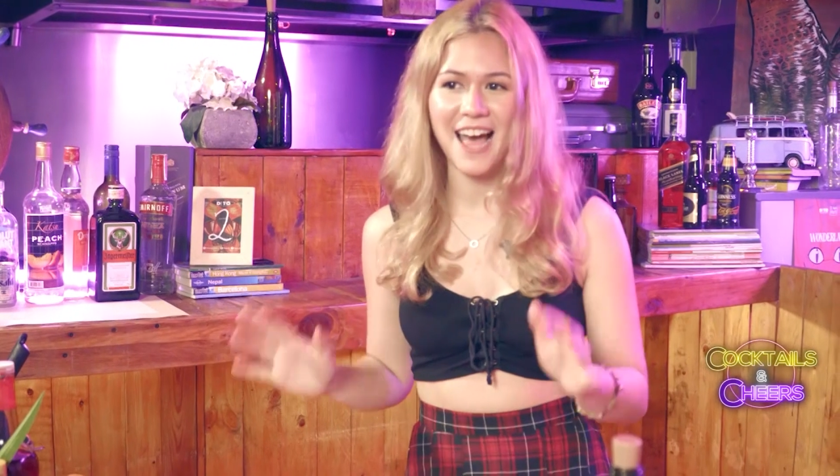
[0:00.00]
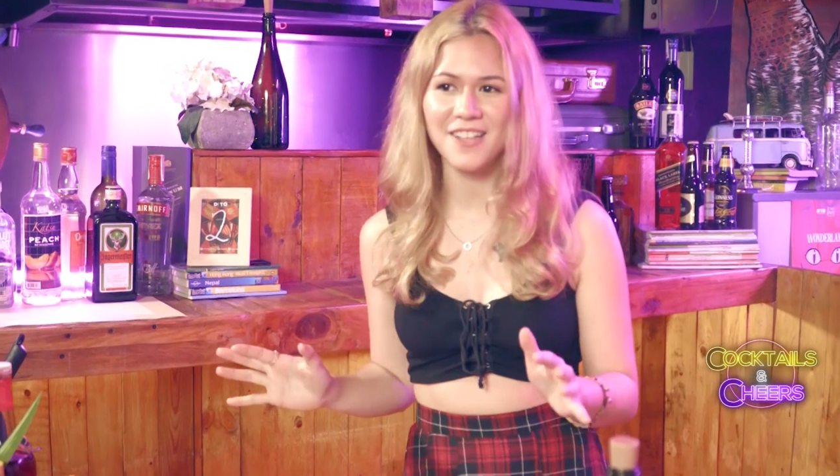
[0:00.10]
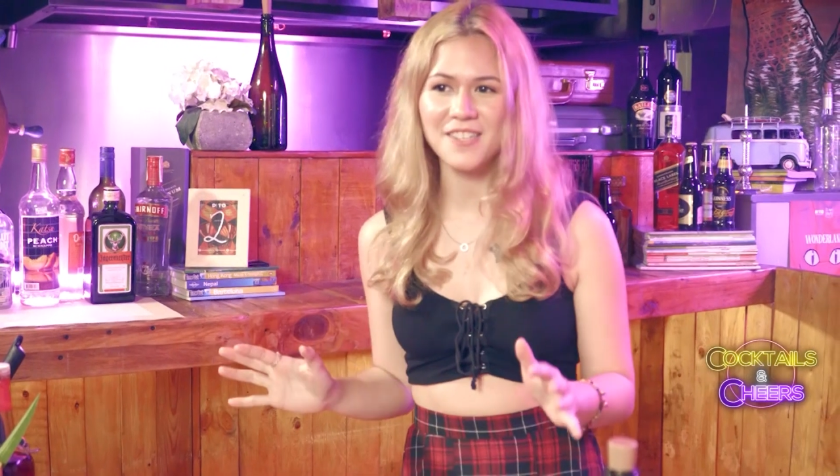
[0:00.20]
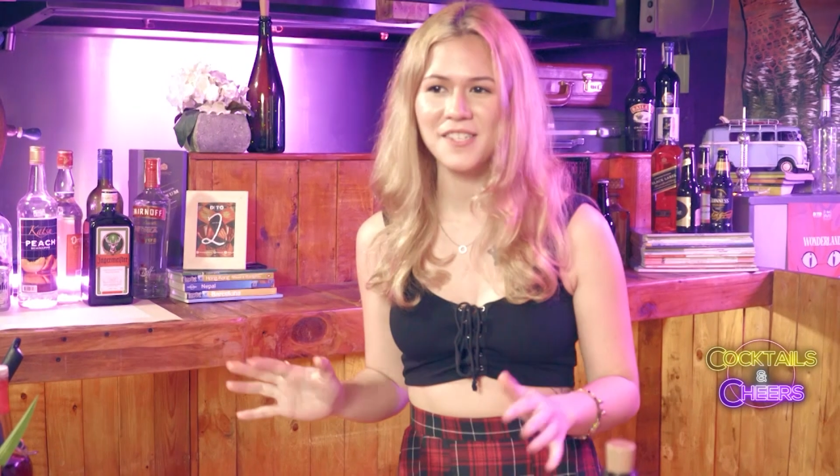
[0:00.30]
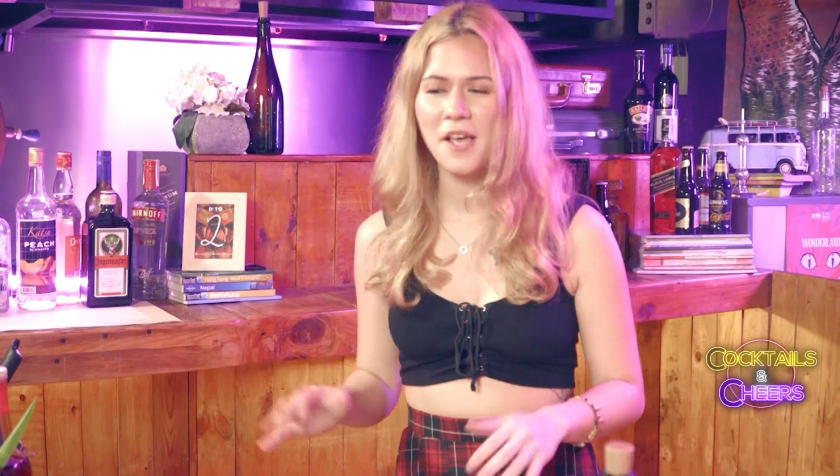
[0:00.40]

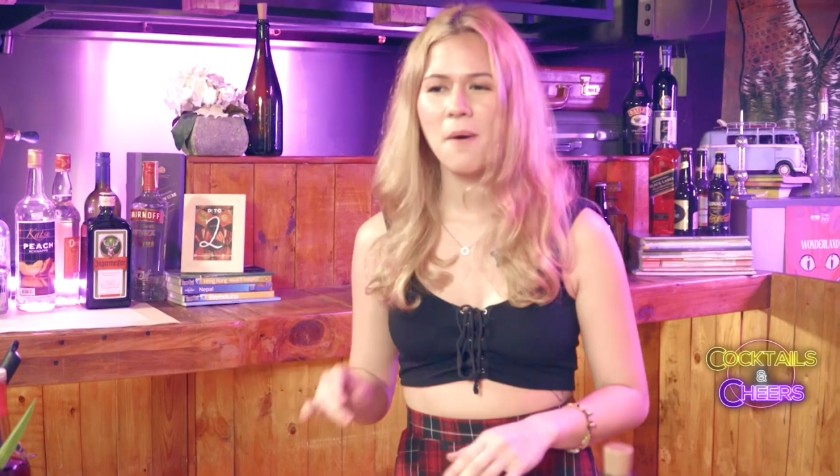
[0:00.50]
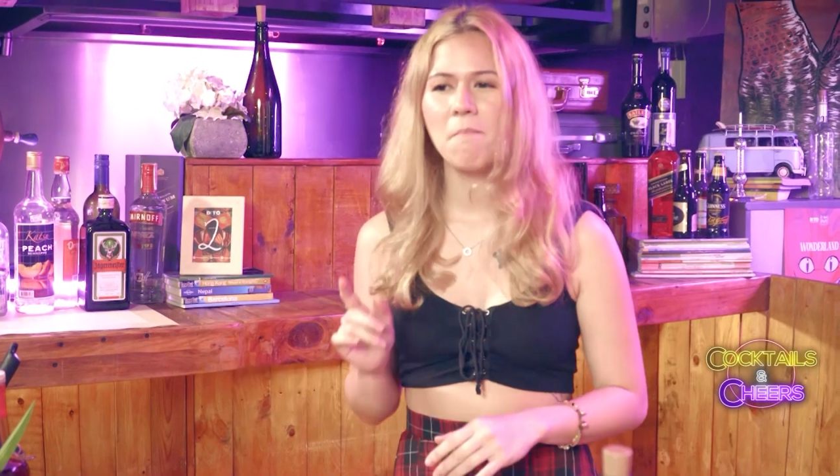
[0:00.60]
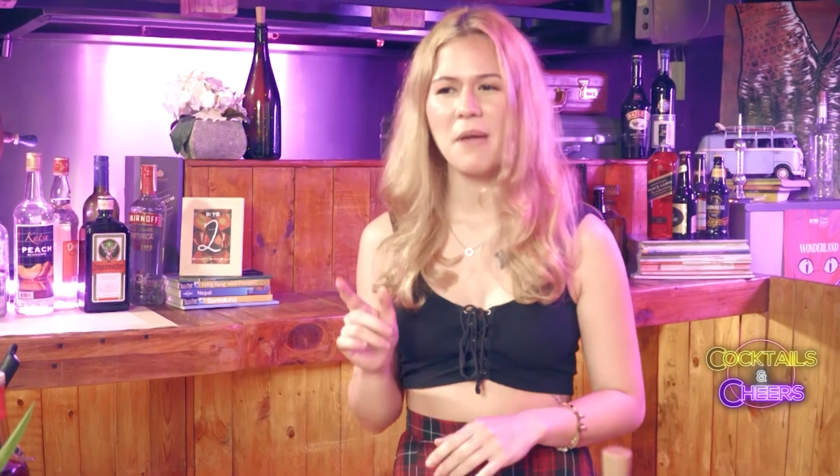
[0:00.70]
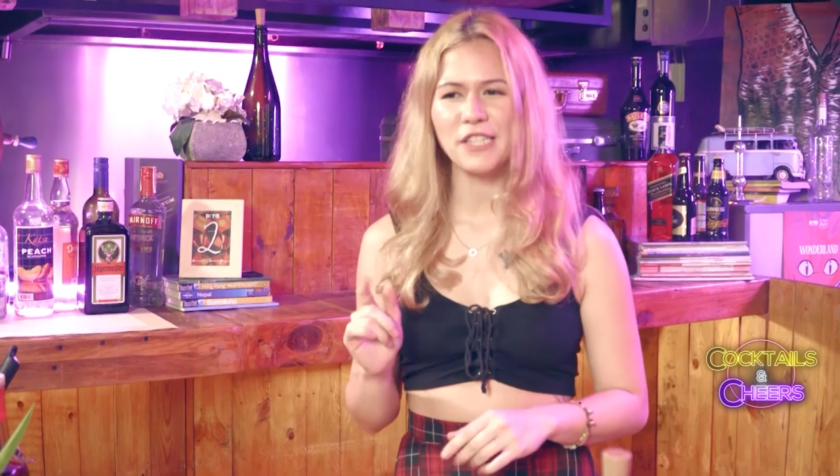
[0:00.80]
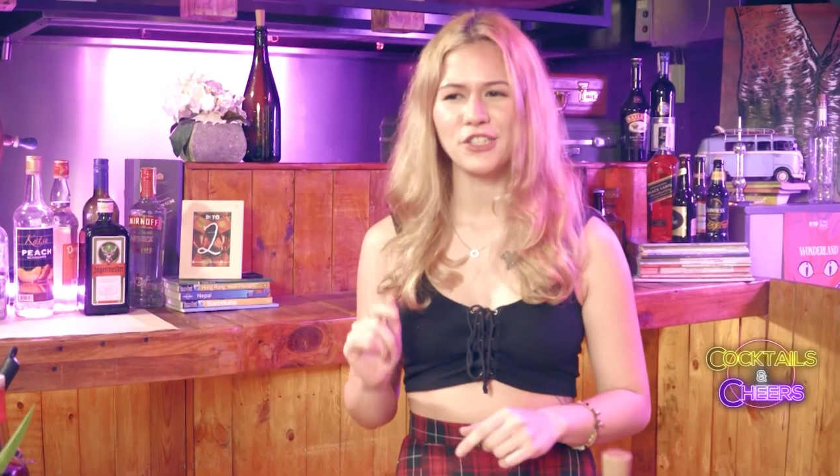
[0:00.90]
else,
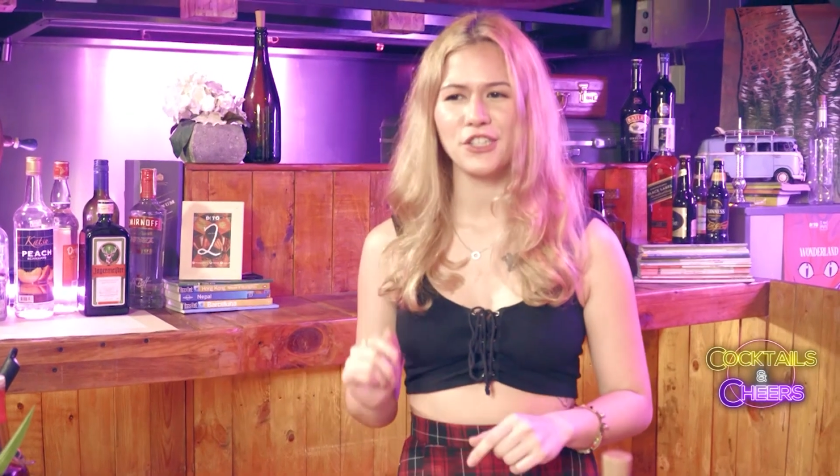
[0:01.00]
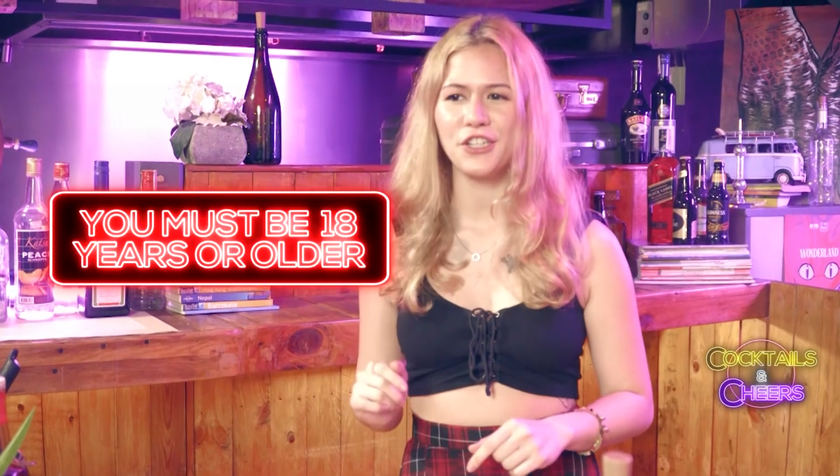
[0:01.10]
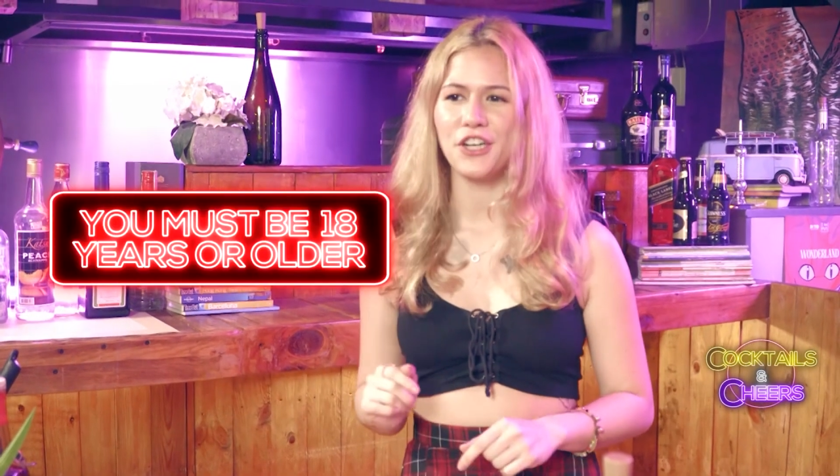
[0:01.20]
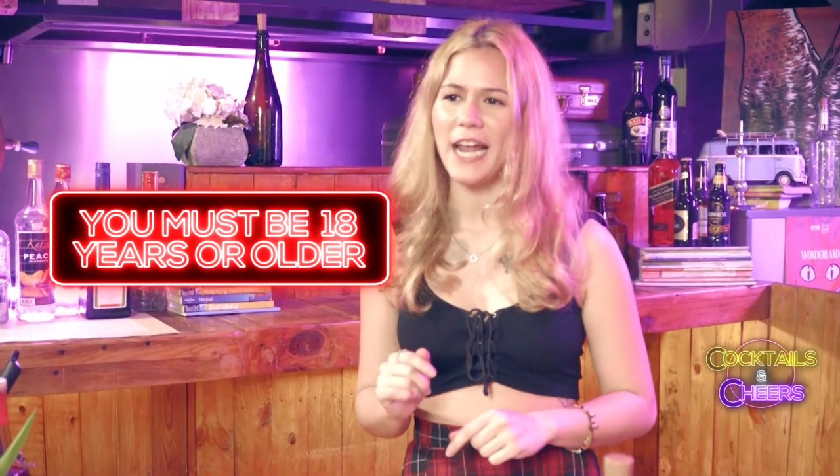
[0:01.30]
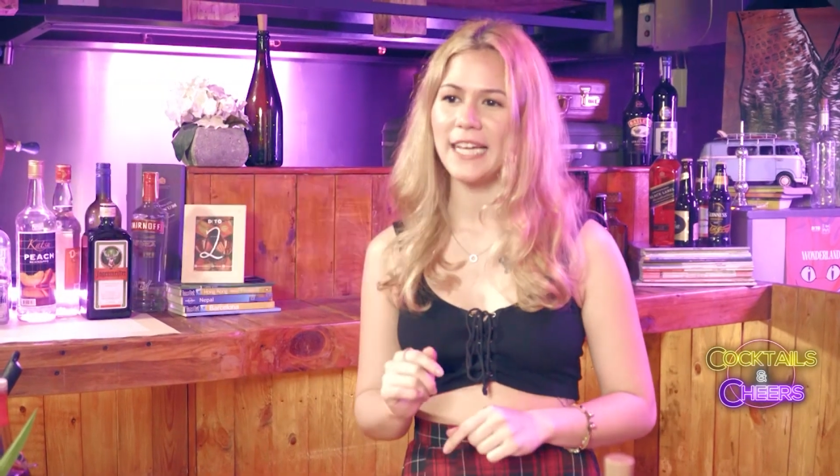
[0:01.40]
make sure
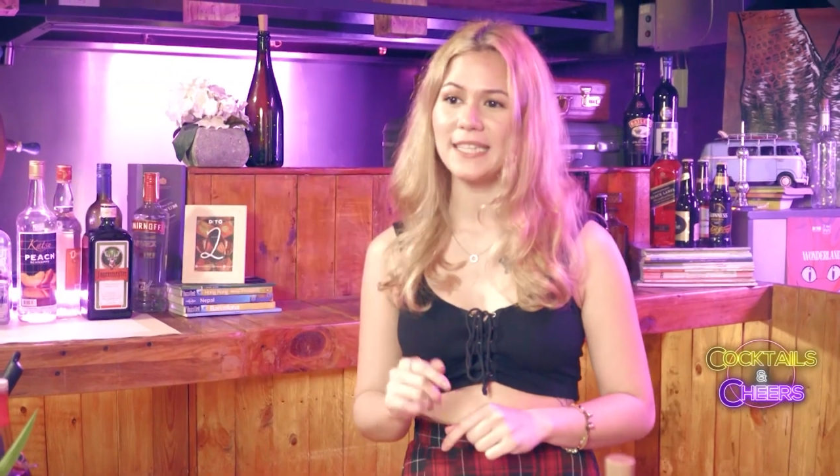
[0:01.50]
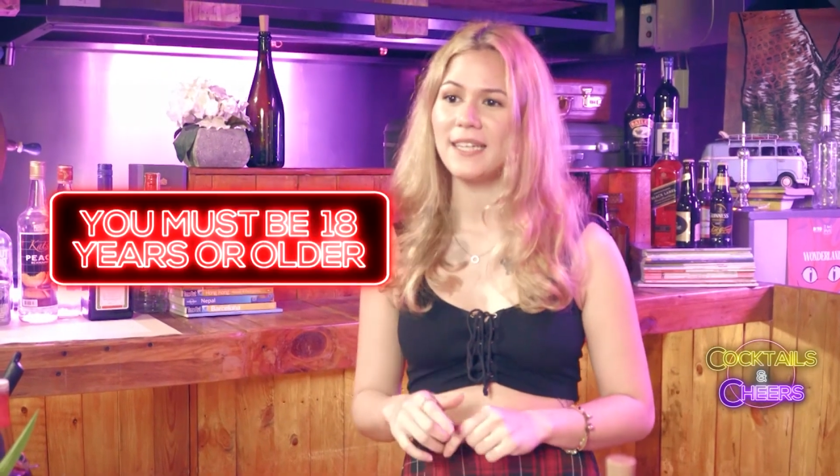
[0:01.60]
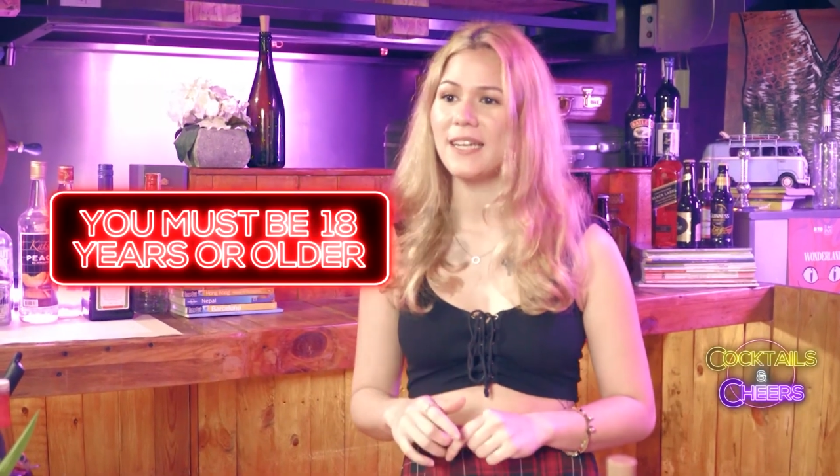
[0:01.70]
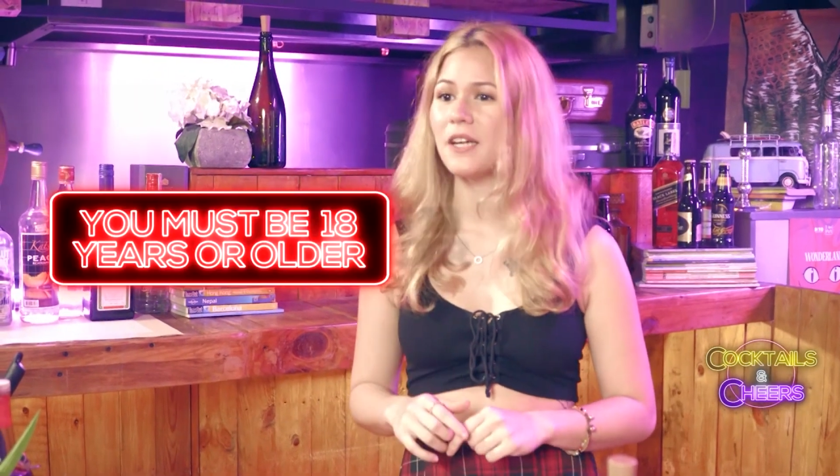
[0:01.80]
you're 18